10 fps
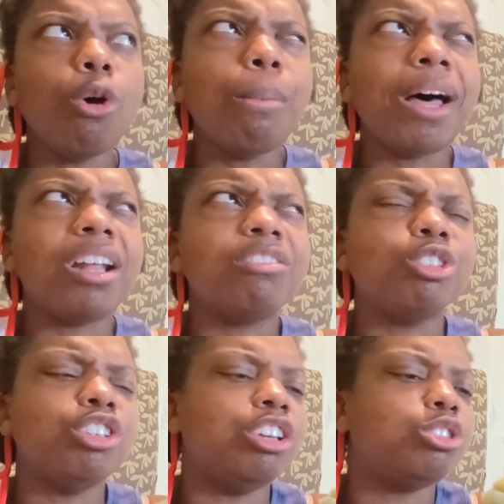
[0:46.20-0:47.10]
no bad
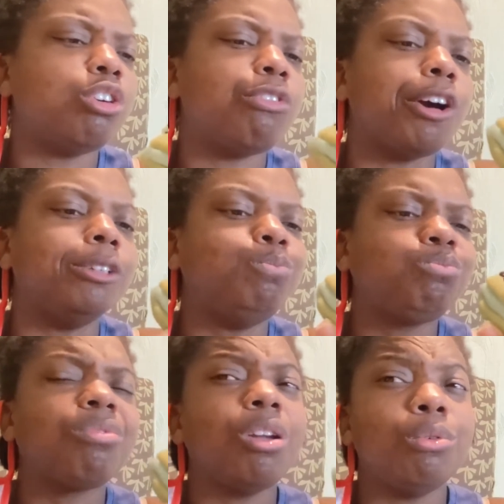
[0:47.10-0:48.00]
aftertaste so far,
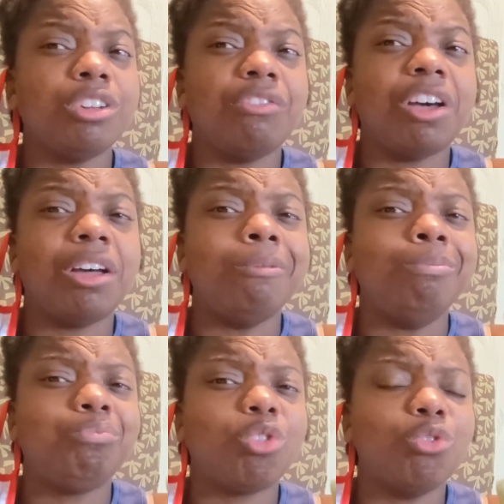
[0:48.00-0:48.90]
which I've had
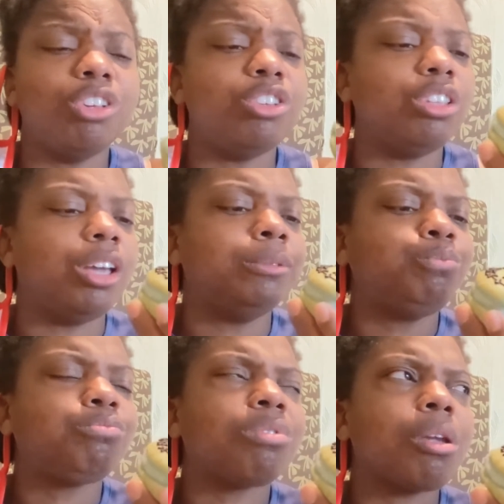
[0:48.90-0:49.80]
recently.
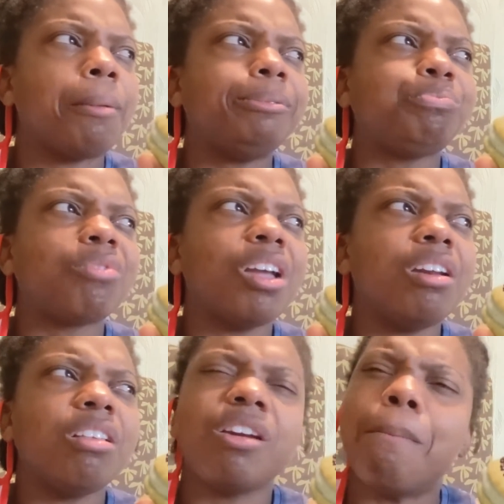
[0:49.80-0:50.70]

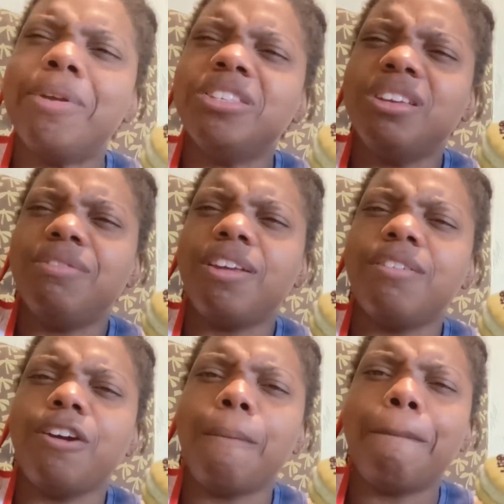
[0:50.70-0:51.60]
Kind of like a minty
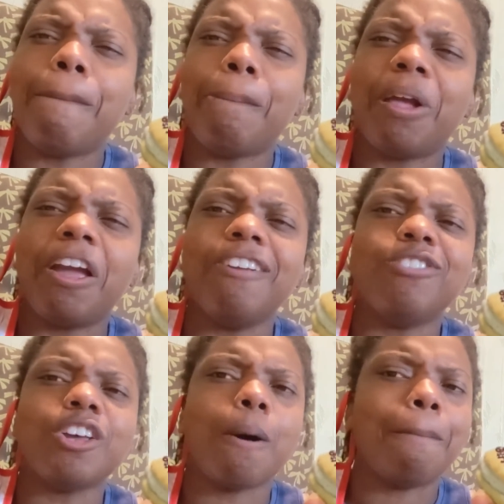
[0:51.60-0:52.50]
flavor. I
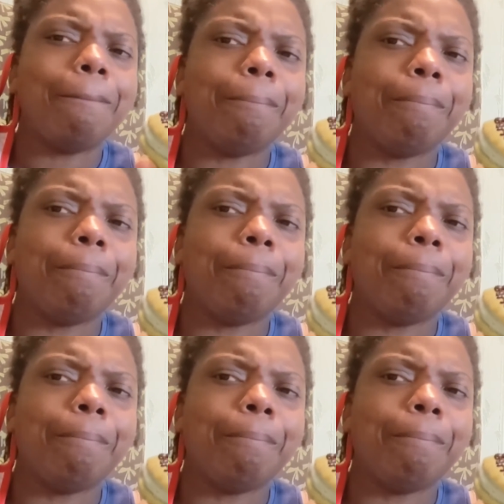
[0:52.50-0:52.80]
can't tell.